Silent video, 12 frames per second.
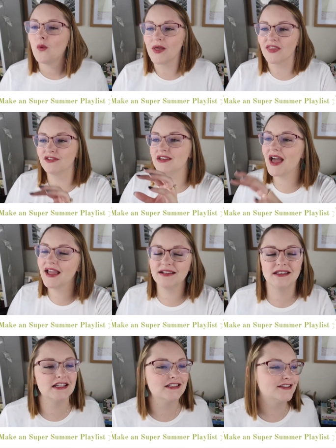with
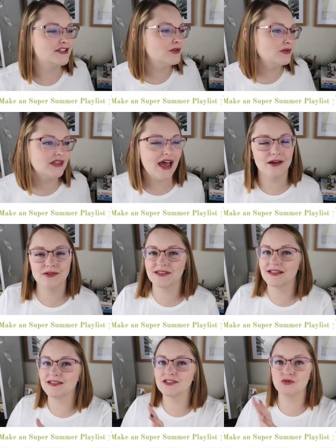nineties, two
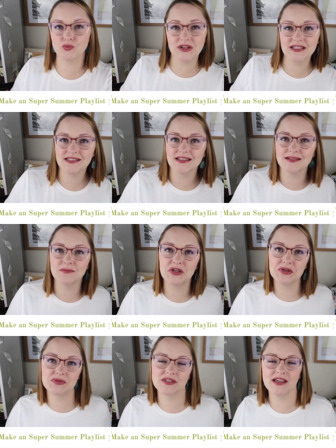thousands, recent
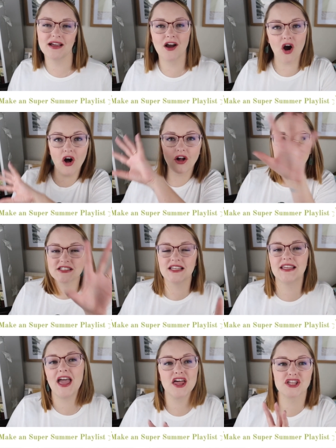music all
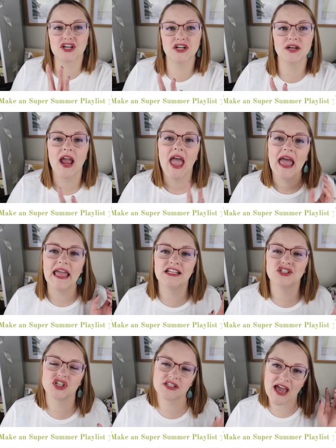together,
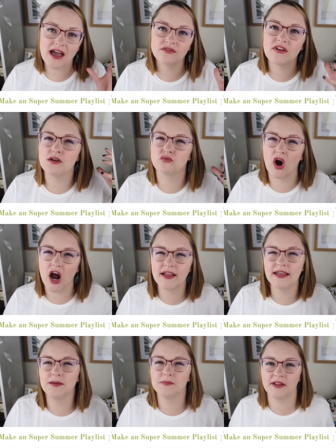and just have a
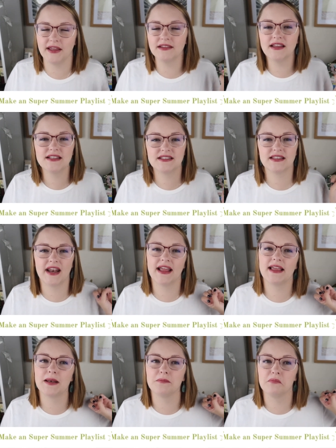rocking playlist that I
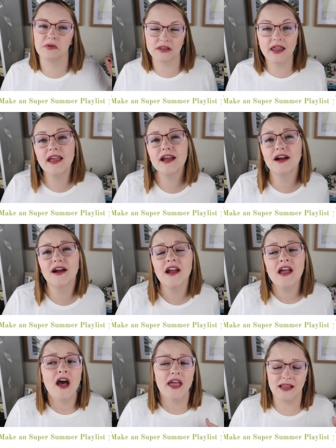can blare
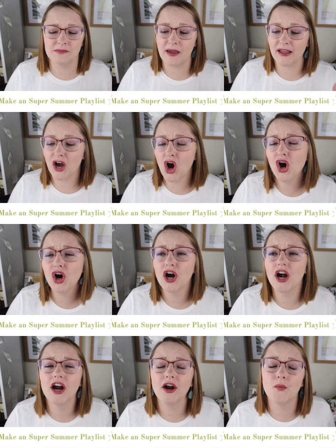in my
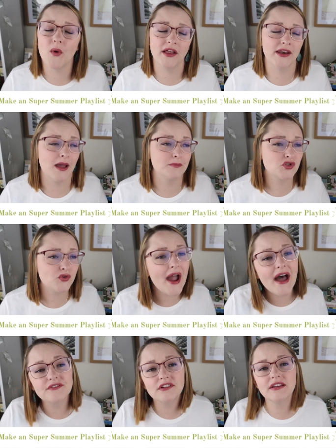car when I'm
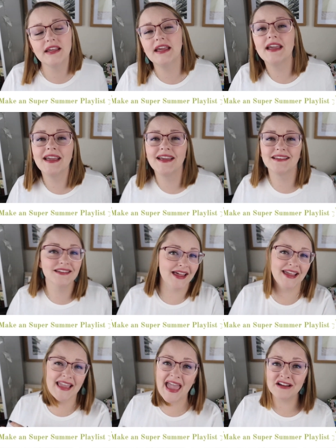traveling,
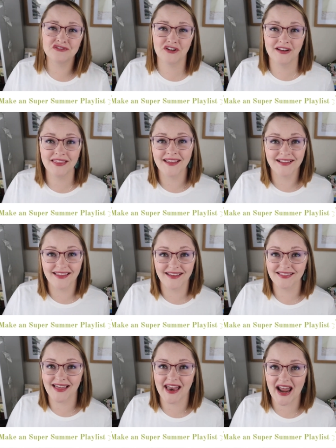like everything
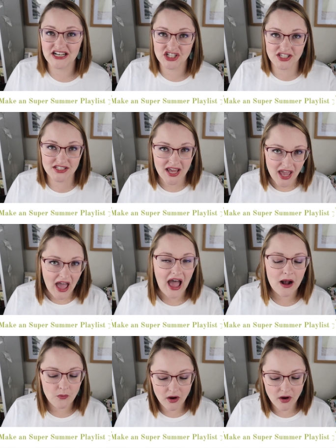like that. I just, I